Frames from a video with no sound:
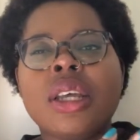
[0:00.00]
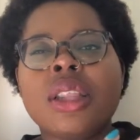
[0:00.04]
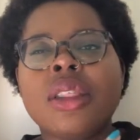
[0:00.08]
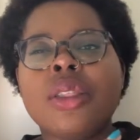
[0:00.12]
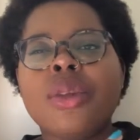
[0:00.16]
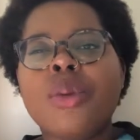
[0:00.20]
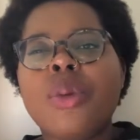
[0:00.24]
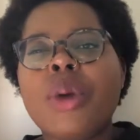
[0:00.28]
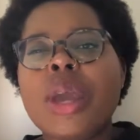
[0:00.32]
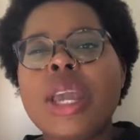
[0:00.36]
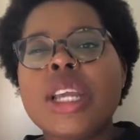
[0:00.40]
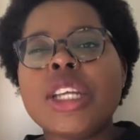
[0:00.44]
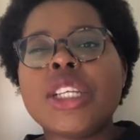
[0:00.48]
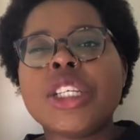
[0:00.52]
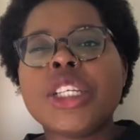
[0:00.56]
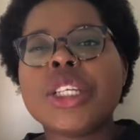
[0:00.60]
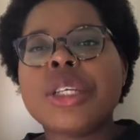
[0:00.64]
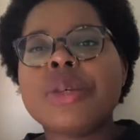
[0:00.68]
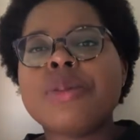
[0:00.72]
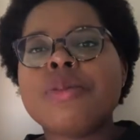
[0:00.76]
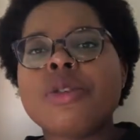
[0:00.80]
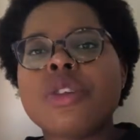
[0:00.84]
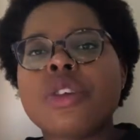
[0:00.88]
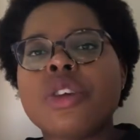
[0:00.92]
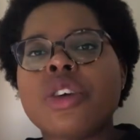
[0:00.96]
the way she
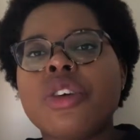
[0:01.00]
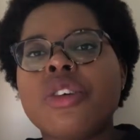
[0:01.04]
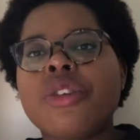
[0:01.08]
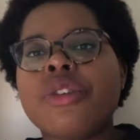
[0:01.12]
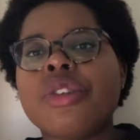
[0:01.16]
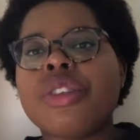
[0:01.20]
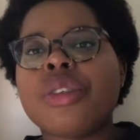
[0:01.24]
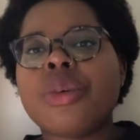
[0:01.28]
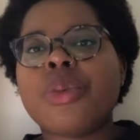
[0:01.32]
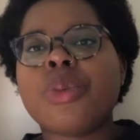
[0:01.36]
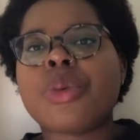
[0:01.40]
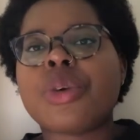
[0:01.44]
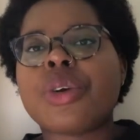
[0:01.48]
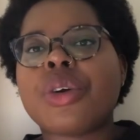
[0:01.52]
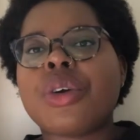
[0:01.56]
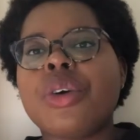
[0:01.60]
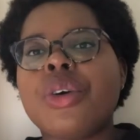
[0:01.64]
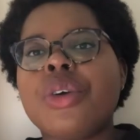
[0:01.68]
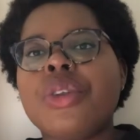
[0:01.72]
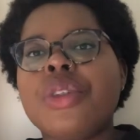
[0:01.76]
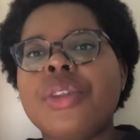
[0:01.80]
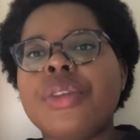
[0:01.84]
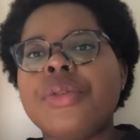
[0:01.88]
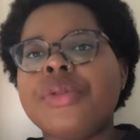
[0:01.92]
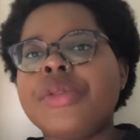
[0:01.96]
observes the
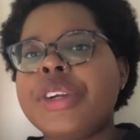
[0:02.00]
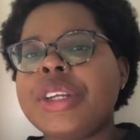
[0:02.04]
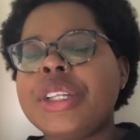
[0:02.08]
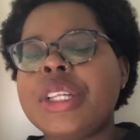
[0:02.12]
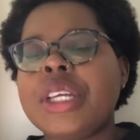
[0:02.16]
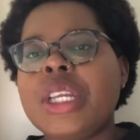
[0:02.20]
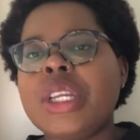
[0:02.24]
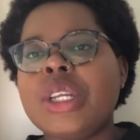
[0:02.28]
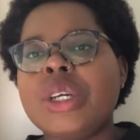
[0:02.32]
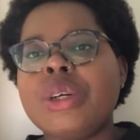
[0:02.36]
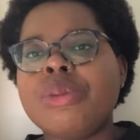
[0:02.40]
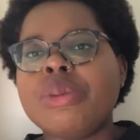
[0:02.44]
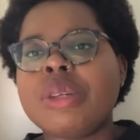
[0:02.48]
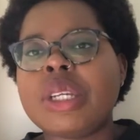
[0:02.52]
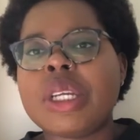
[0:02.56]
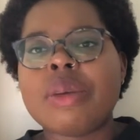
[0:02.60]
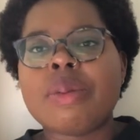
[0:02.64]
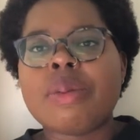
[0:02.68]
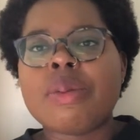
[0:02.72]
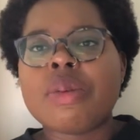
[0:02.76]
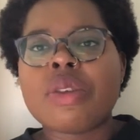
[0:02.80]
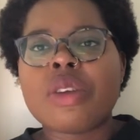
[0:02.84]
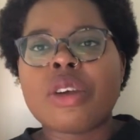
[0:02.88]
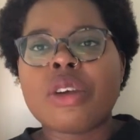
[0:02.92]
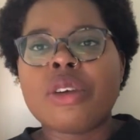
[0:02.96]
world, really nobody
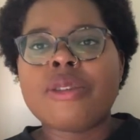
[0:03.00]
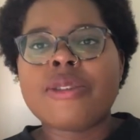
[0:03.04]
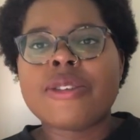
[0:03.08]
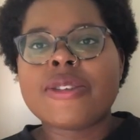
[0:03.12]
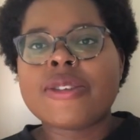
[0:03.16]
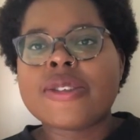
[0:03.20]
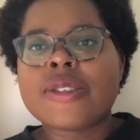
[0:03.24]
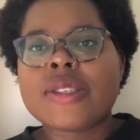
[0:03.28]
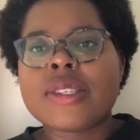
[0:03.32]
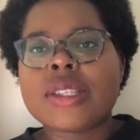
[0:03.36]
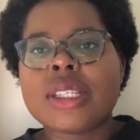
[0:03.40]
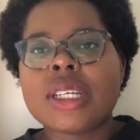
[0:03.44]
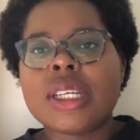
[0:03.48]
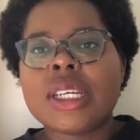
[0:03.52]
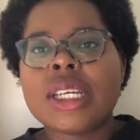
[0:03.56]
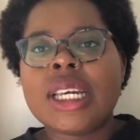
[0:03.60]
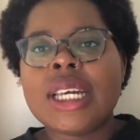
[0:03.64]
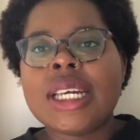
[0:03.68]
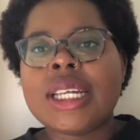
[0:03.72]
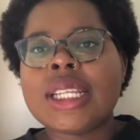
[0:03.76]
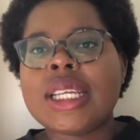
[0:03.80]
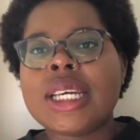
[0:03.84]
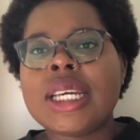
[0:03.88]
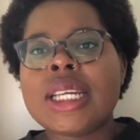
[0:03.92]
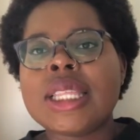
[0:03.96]
observes
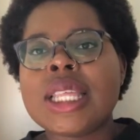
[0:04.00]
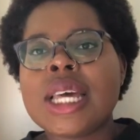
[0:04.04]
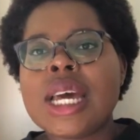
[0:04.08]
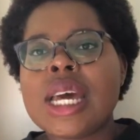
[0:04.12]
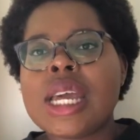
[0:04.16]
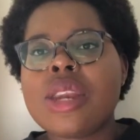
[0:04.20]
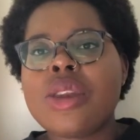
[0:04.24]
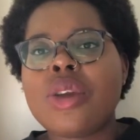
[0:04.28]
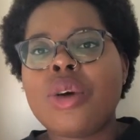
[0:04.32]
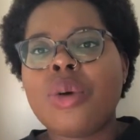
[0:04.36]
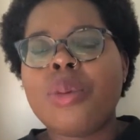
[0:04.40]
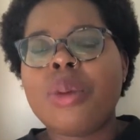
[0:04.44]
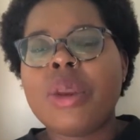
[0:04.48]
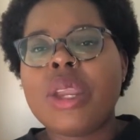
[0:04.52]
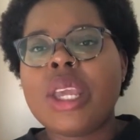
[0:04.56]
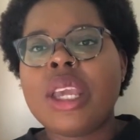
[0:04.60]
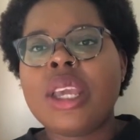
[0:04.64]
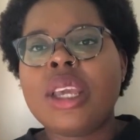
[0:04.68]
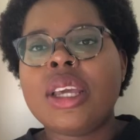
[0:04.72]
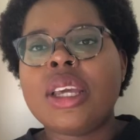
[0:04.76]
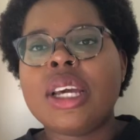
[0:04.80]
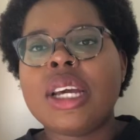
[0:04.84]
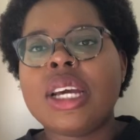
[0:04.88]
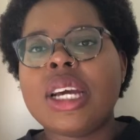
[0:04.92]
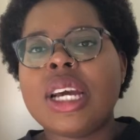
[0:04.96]
it like that.
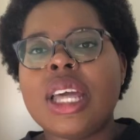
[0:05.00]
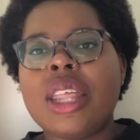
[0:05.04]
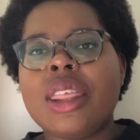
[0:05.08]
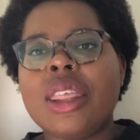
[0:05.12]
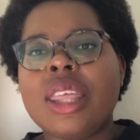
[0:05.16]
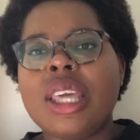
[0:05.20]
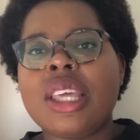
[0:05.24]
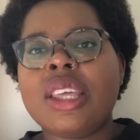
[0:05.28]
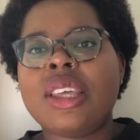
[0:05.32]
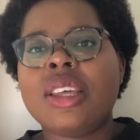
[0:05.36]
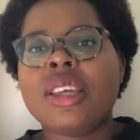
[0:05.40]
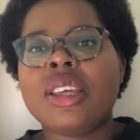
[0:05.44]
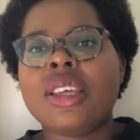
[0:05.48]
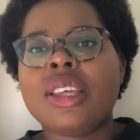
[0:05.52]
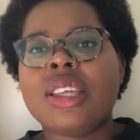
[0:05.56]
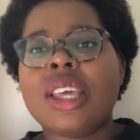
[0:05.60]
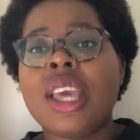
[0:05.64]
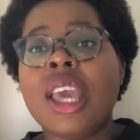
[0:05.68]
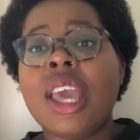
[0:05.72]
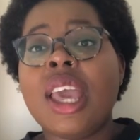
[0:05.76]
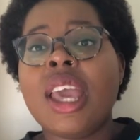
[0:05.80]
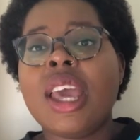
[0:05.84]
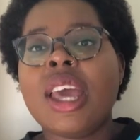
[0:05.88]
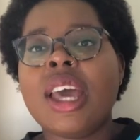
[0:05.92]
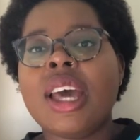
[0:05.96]
Nobody, I think,
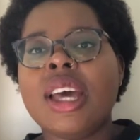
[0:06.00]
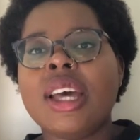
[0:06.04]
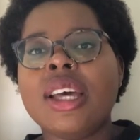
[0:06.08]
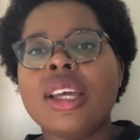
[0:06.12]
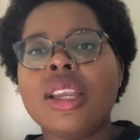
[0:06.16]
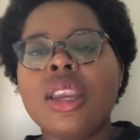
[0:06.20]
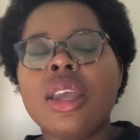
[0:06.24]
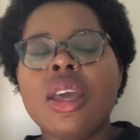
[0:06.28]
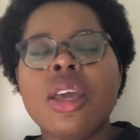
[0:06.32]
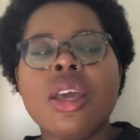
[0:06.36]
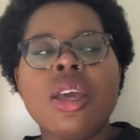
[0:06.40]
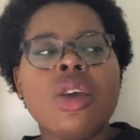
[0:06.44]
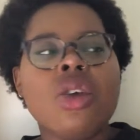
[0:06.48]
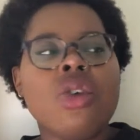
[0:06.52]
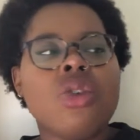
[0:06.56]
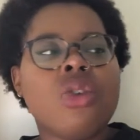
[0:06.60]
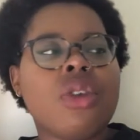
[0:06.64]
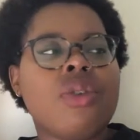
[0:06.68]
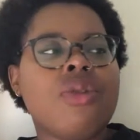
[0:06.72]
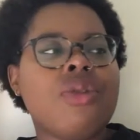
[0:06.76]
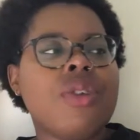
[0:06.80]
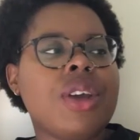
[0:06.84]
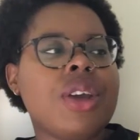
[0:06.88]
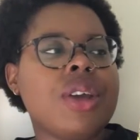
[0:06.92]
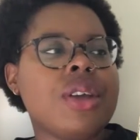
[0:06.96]
can. So
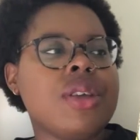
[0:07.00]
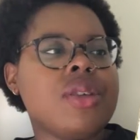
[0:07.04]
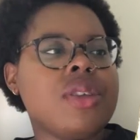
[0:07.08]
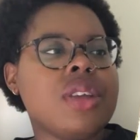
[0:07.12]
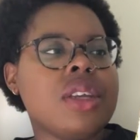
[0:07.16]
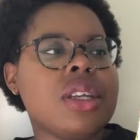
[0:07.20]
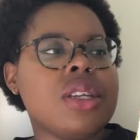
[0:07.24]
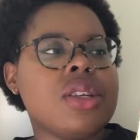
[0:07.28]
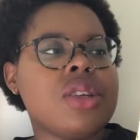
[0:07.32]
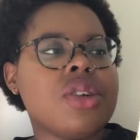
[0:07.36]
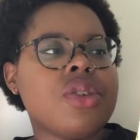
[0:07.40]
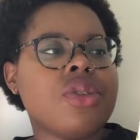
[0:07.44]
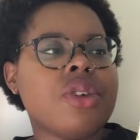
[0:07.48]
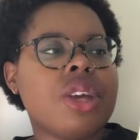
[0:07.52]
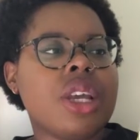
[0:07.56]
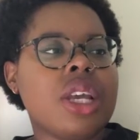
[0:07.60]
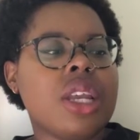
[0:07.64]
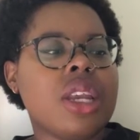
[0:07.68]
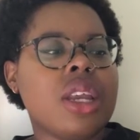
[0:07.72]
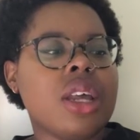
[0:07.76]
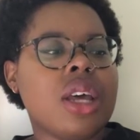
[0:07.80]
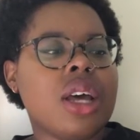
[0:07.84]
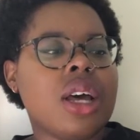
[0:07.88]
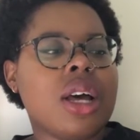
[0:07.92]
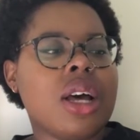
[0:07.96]
I'm very excited to
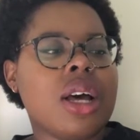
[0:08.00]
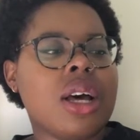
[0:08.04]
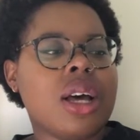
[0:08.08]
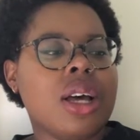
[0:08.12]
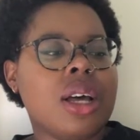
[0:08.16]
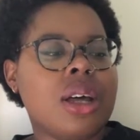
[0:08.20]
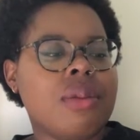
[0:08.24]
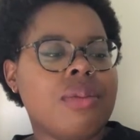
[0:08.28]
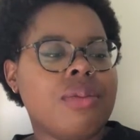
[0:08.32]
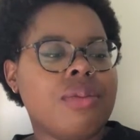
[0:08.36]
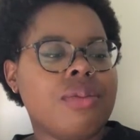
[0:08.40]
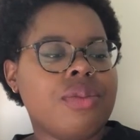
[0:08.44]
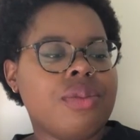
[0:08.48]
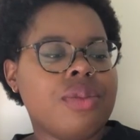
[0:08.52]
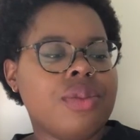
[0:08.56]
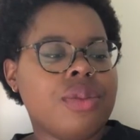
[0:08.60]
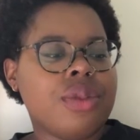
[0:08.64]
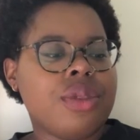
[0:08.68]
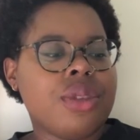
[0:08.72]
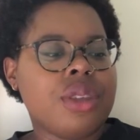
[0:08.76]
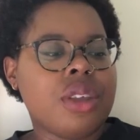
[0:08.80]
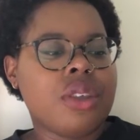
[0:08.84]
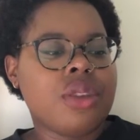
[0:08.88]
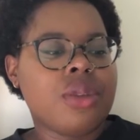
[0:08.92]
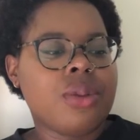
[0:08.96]
read
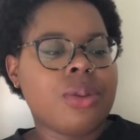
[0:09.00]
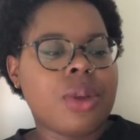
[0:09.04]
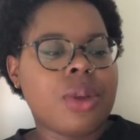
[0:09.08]
this